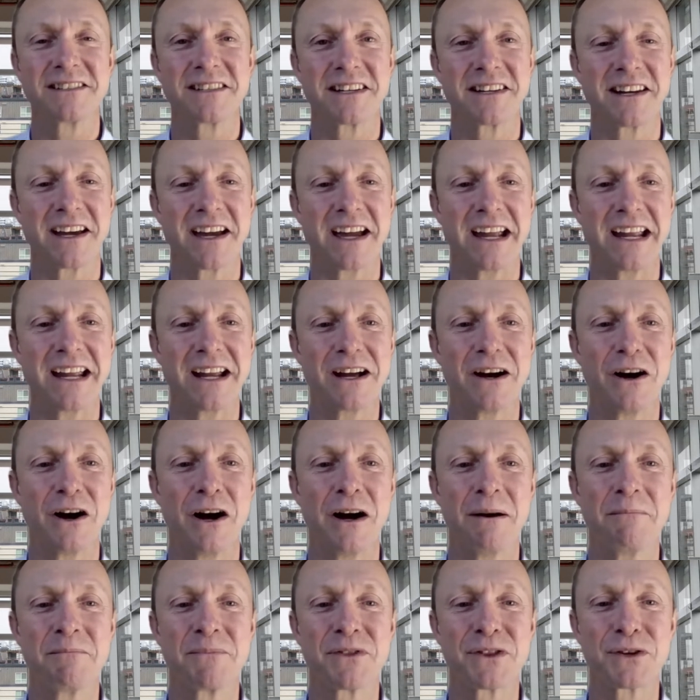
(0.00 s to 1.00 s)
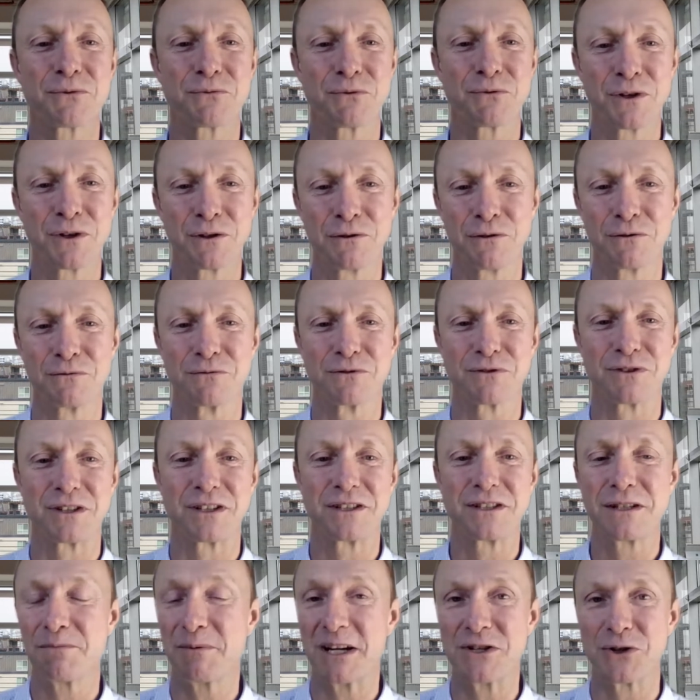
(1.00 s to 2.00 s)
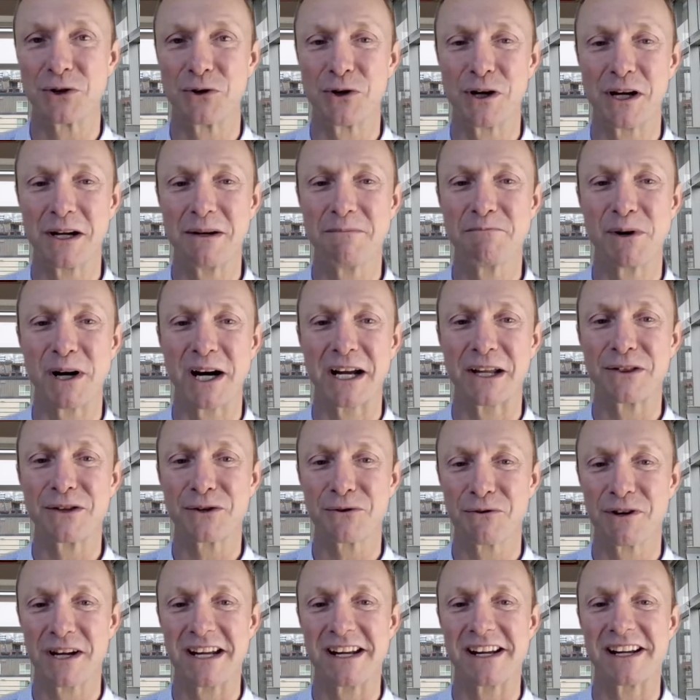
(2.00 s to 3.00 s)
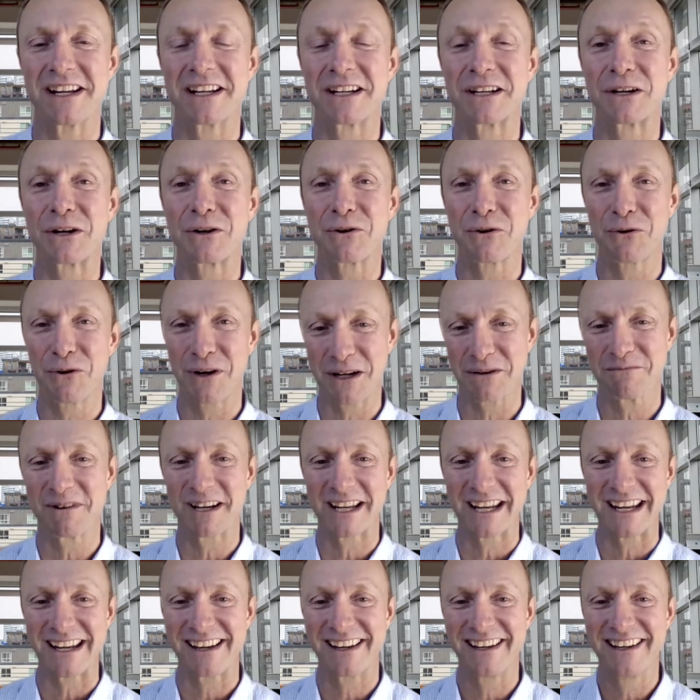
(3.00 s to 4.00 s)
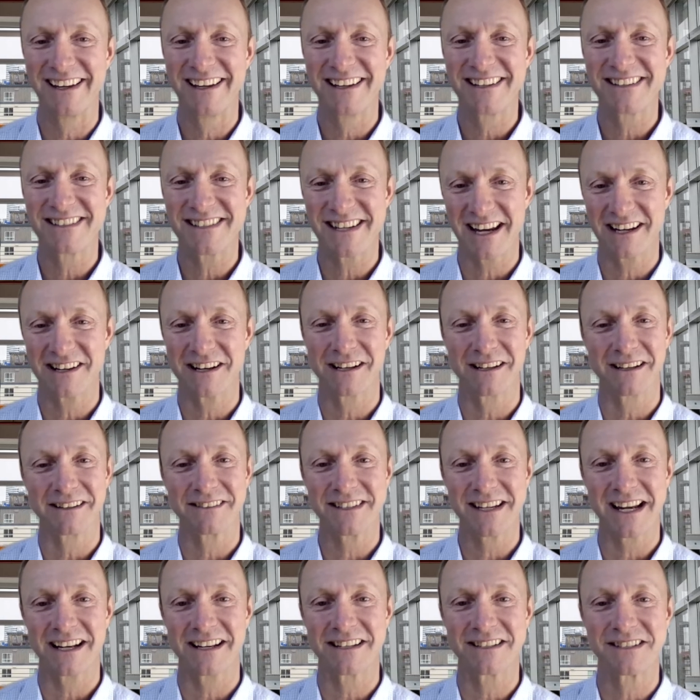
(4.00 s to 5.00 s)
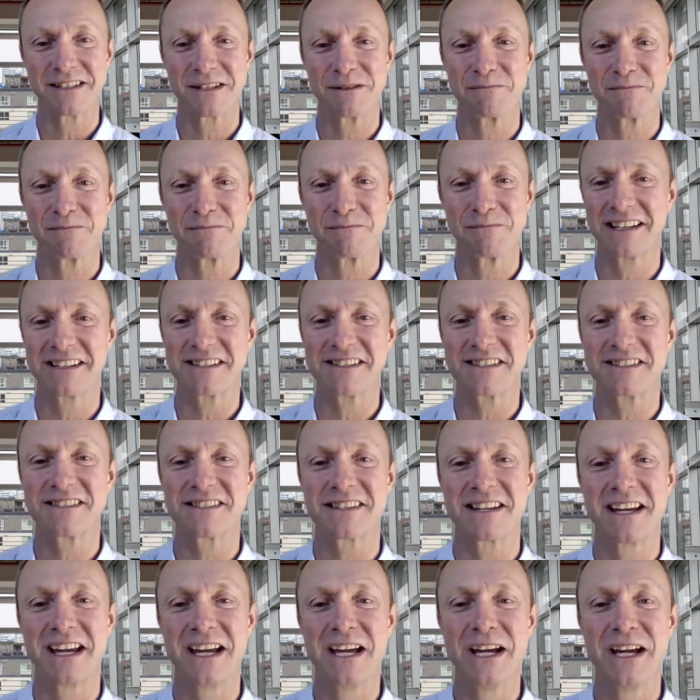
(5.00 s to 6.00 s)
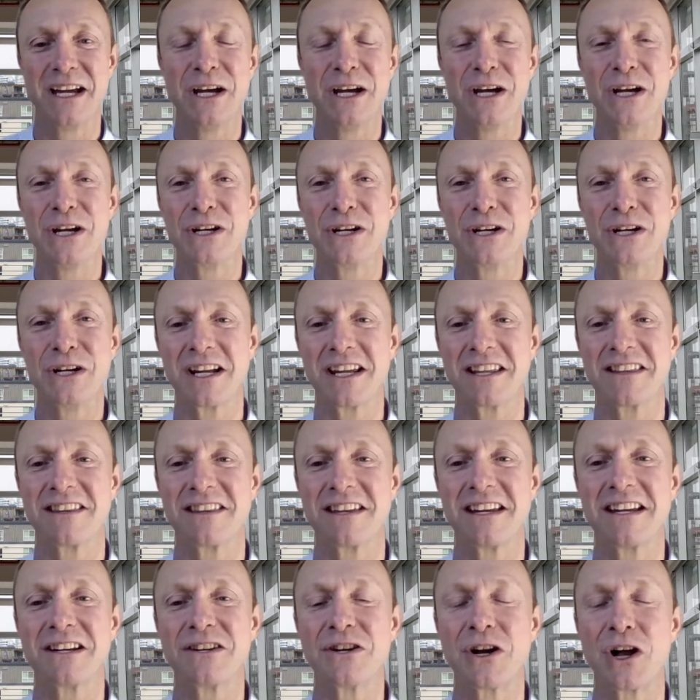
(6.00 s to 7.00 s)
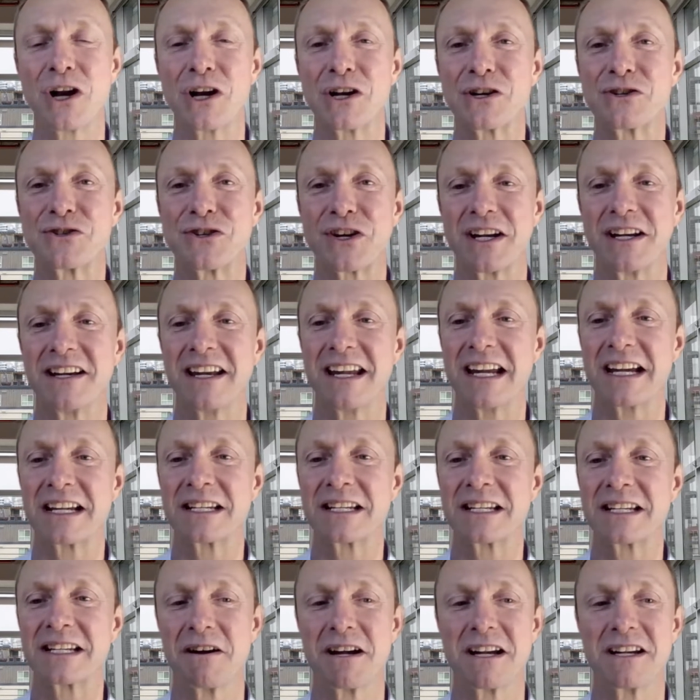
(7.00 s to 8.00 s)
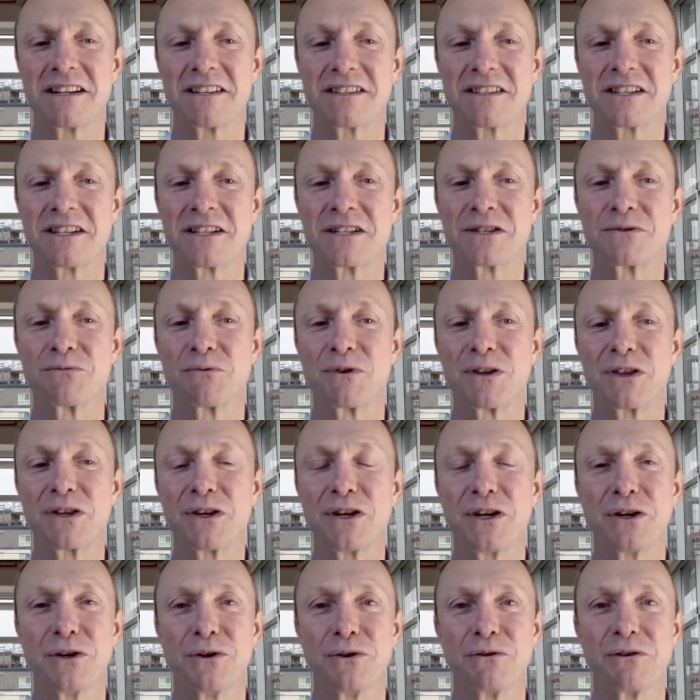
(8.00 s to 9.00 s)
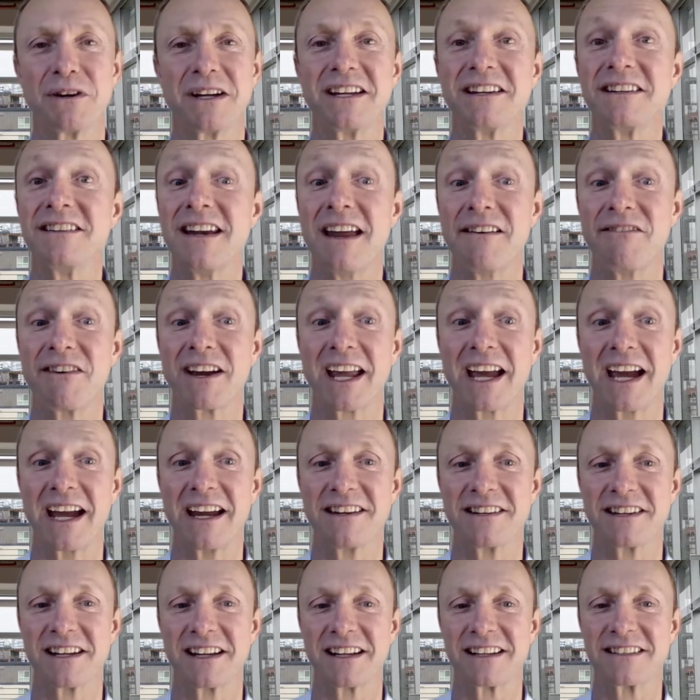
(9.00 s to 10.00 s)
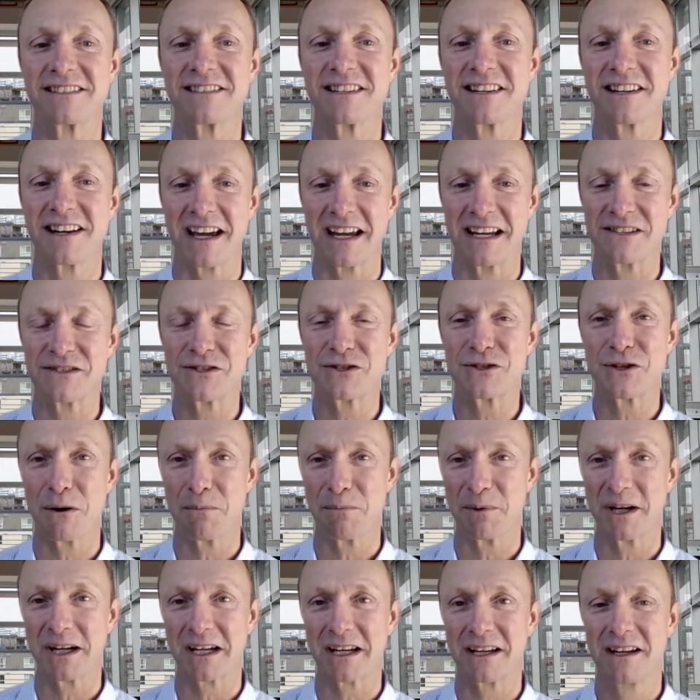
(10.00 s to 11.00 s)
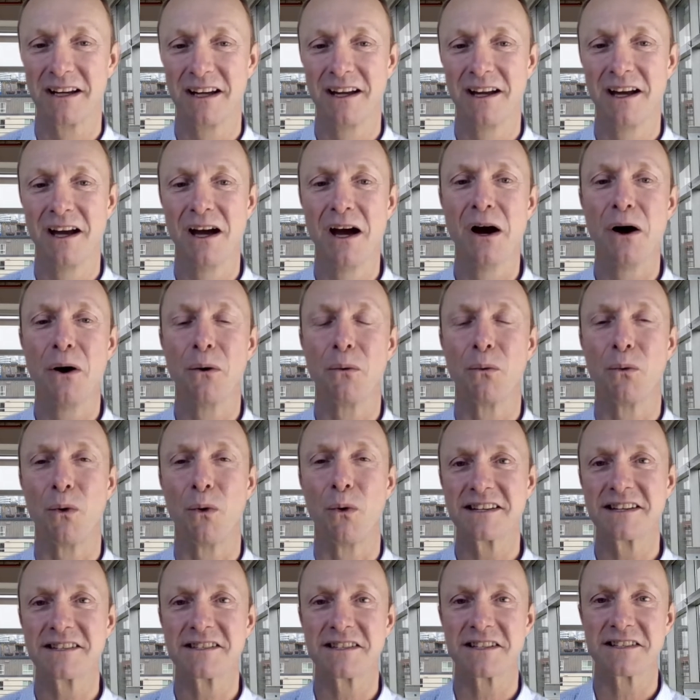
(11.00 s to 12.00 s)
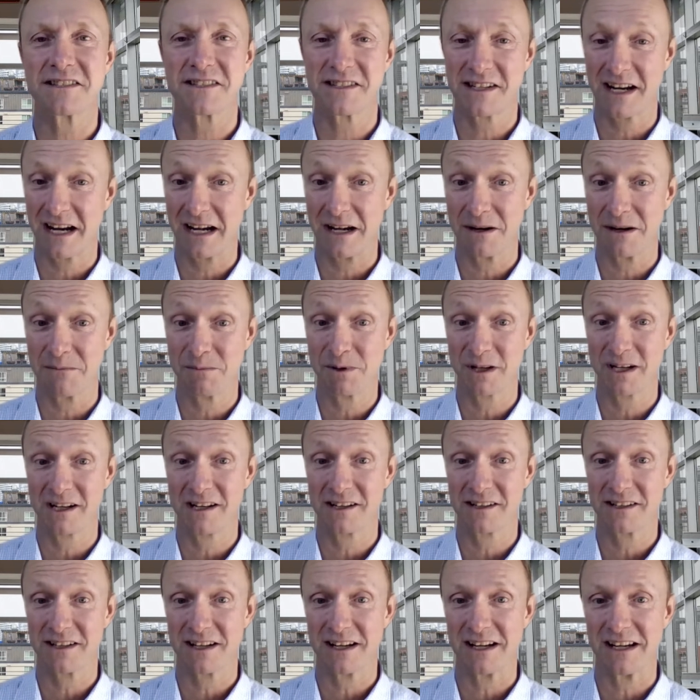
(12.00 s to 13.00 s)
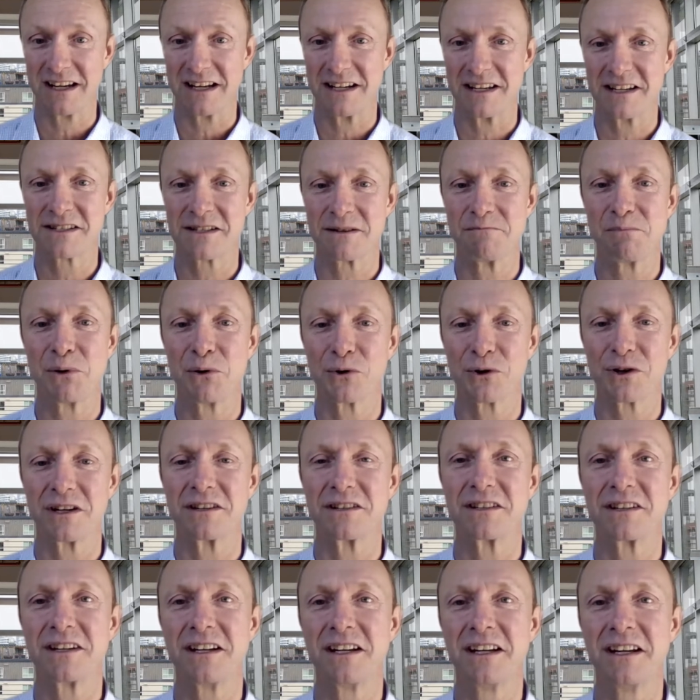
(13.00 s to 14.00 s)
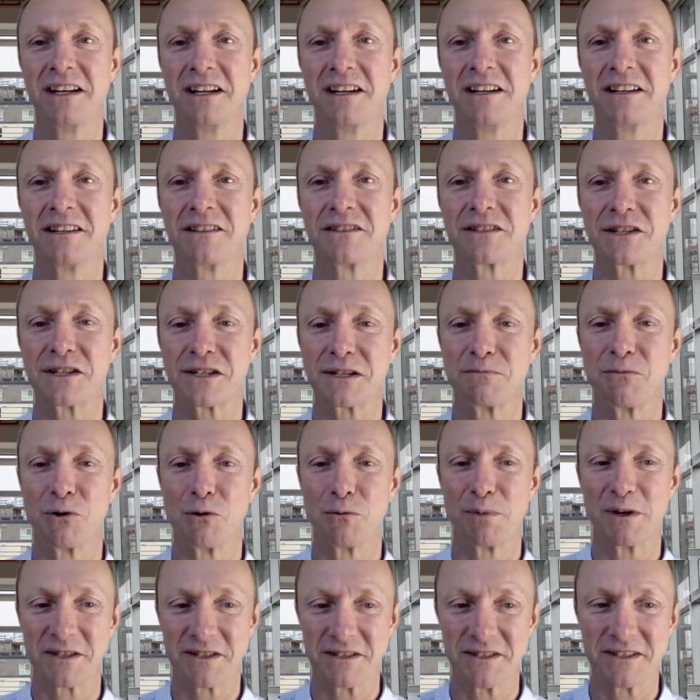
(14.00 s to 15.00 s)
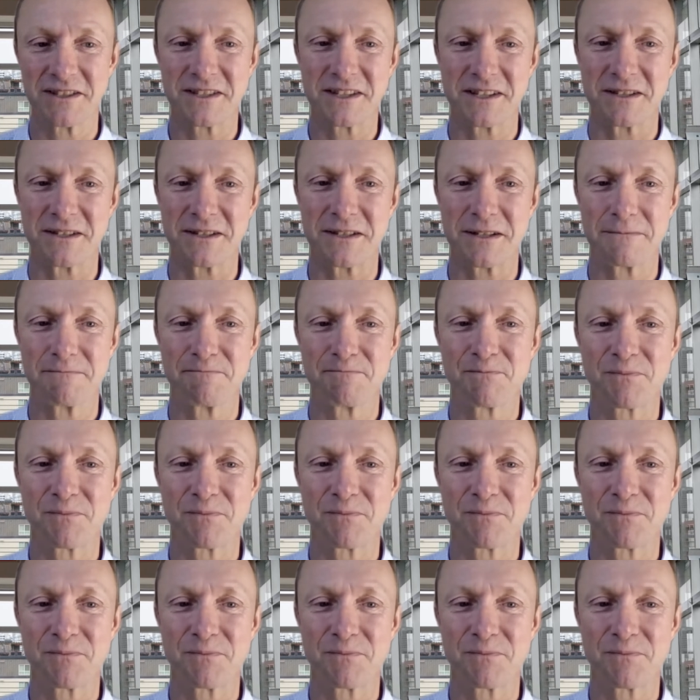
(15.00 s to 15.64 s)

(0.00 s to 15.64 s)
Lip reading: Today, I'm thrilled to be joined by three incredibly talented panelists to share their knowledge and experiences with you in navigating today's topic: why sustainability is important to small businesses.